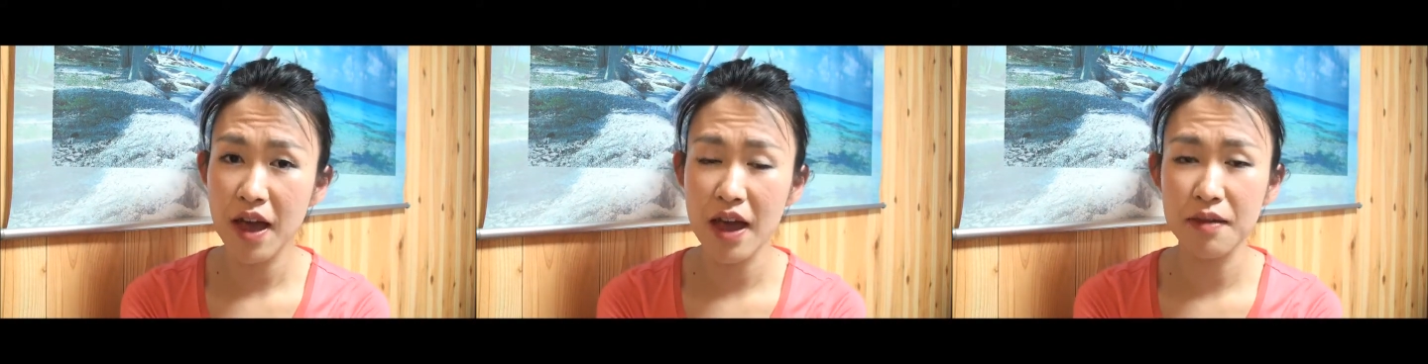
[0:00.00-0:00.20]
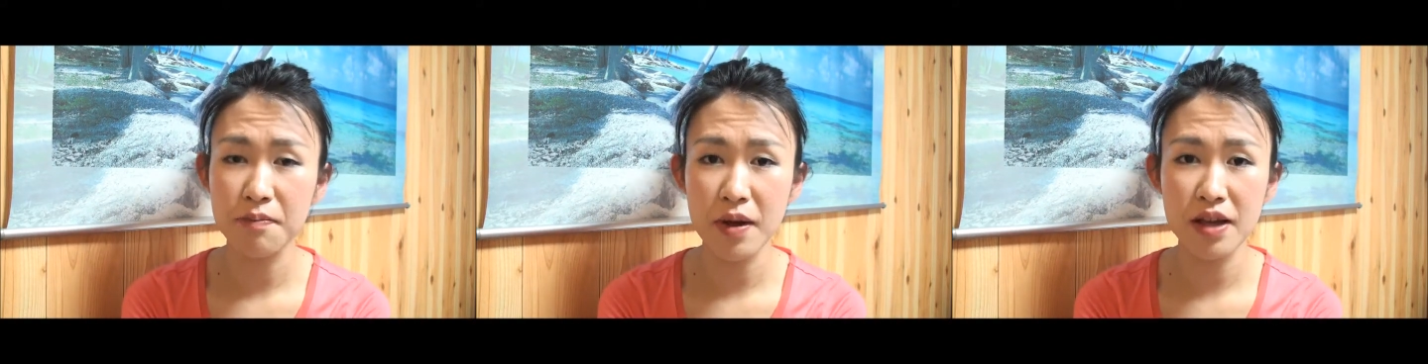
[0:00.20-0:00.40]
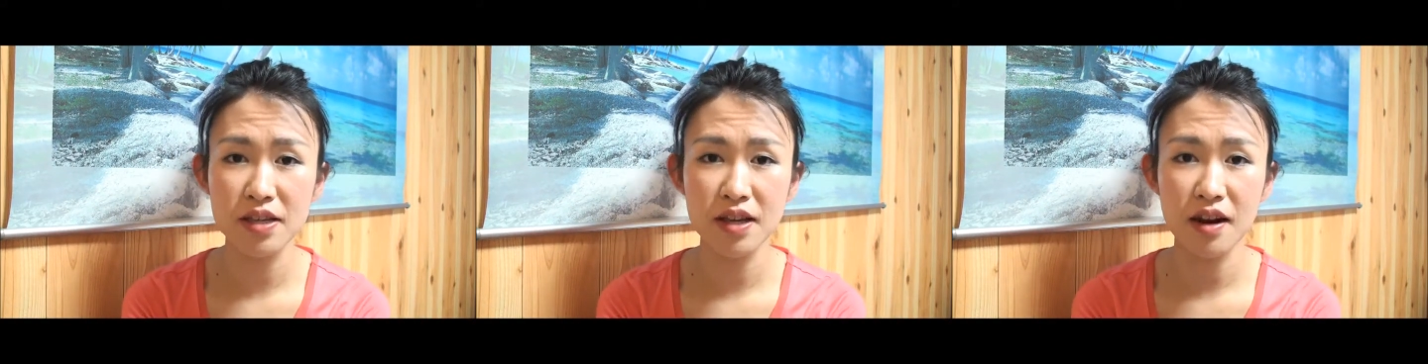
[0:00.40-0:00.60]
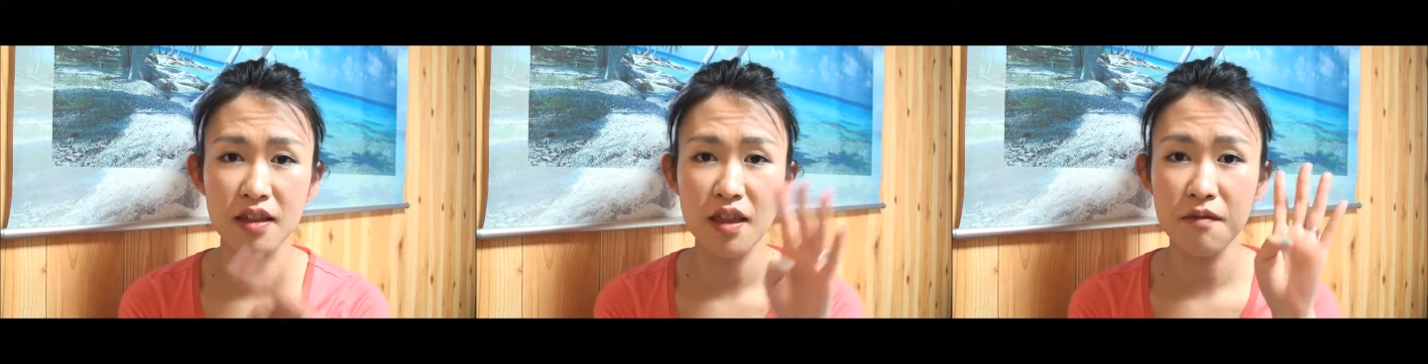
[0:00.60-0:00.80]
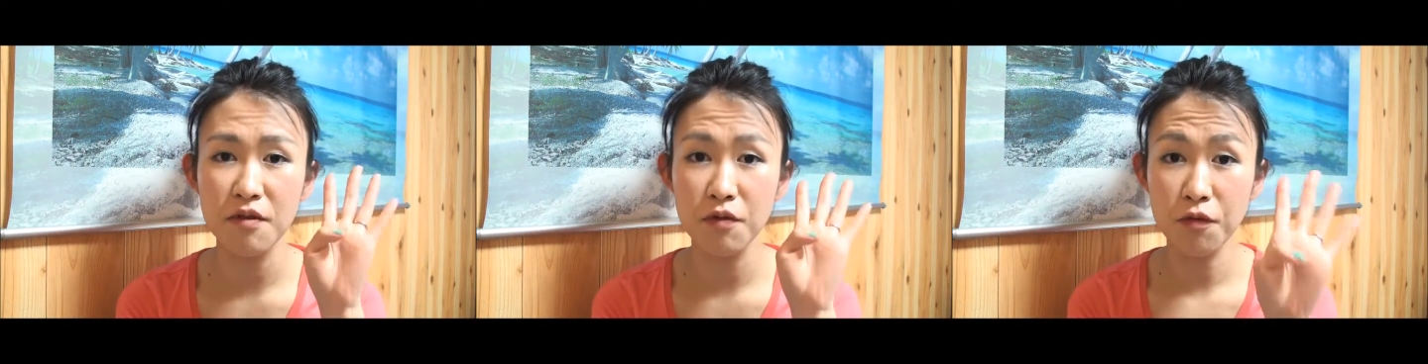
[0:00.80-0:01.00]
and basically
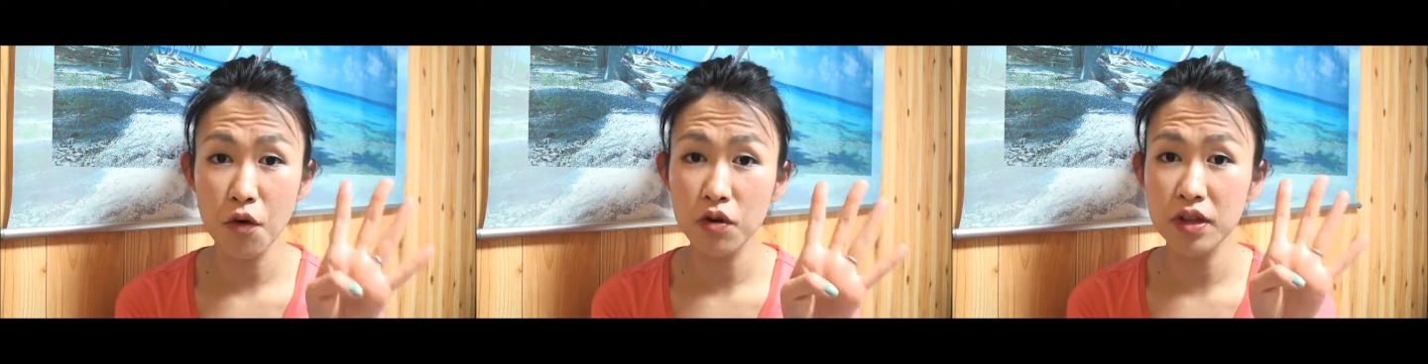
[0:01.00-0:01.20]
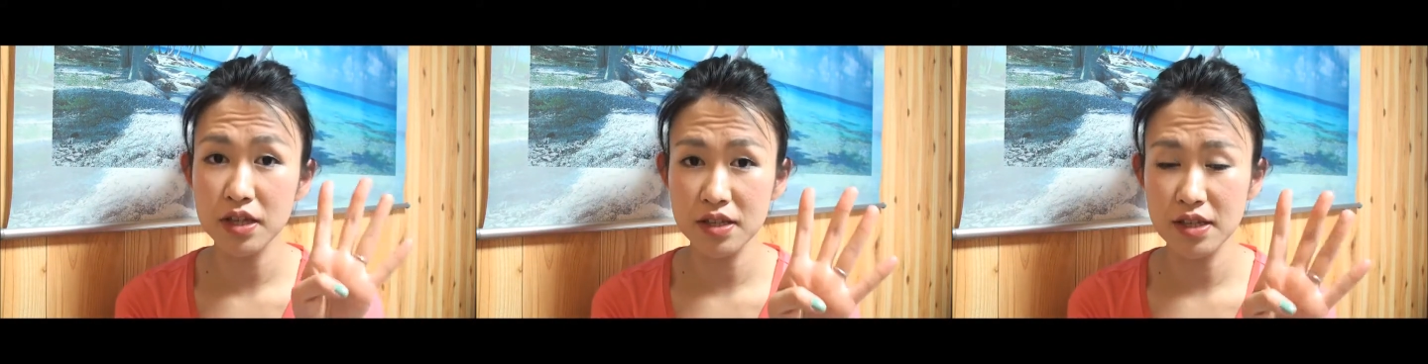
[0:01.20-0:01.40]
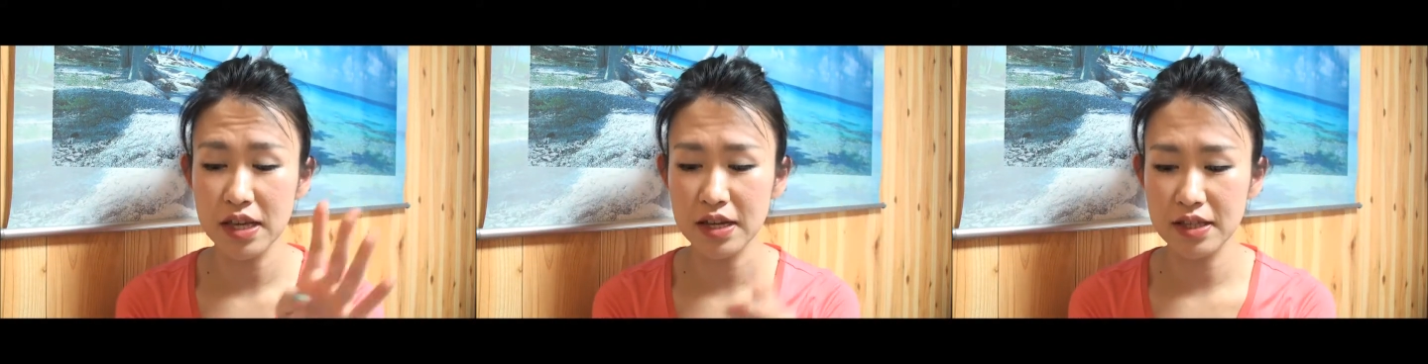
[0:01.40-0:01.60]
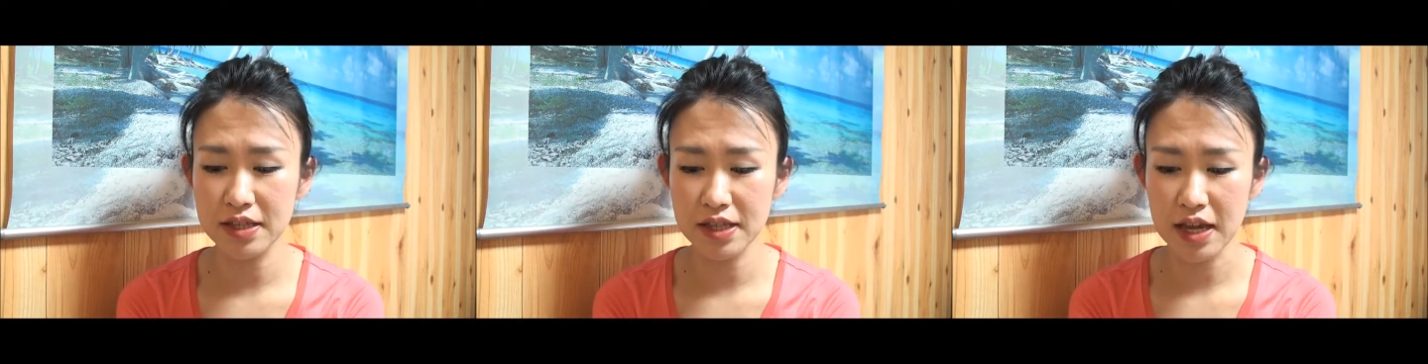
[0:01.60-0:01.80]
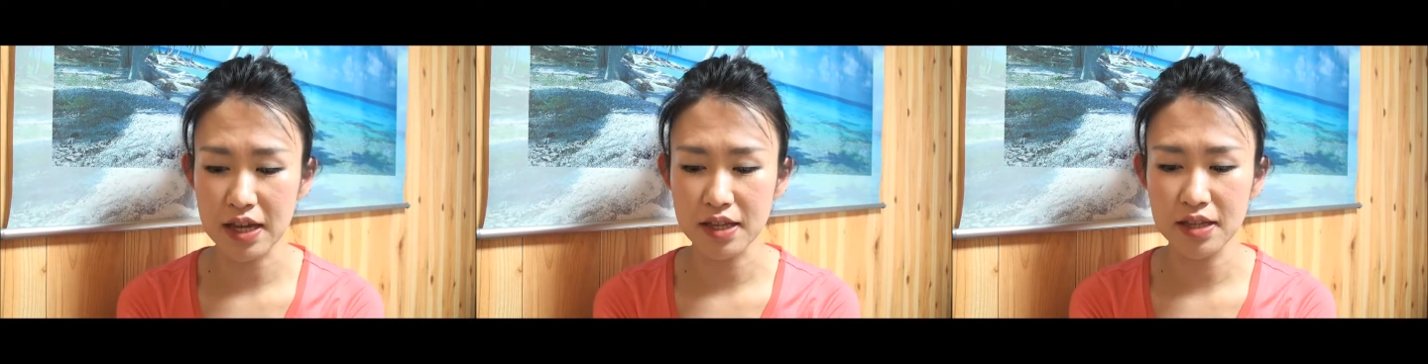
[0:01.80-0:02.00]
number 4 doesn't
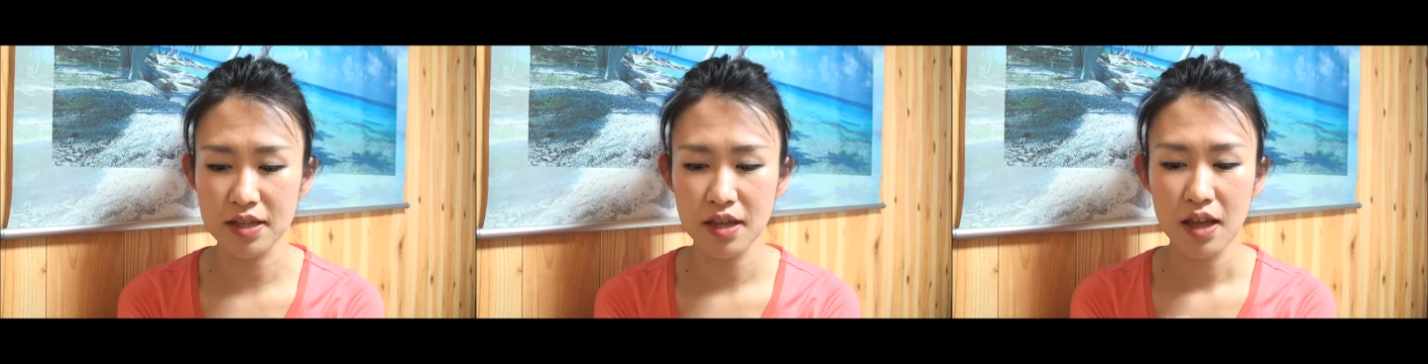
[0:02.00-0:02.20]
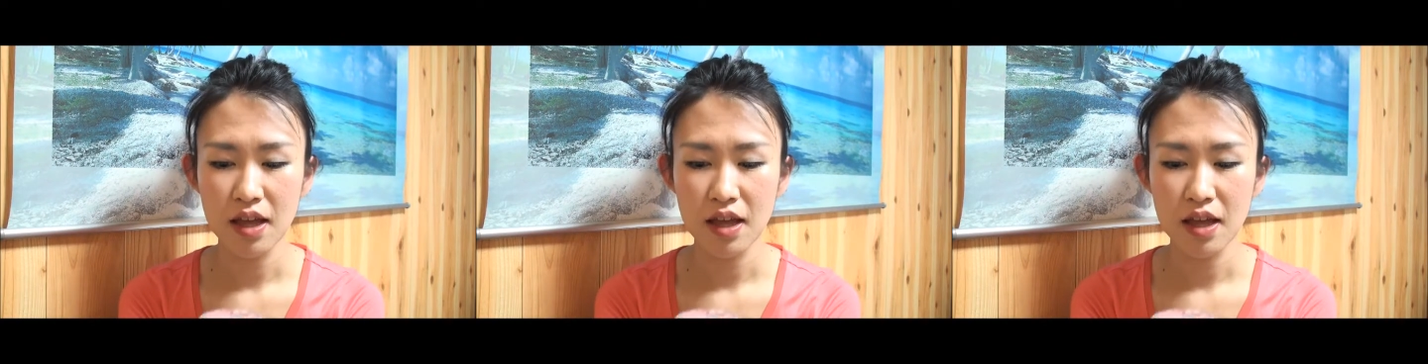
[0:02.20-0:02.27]
exist.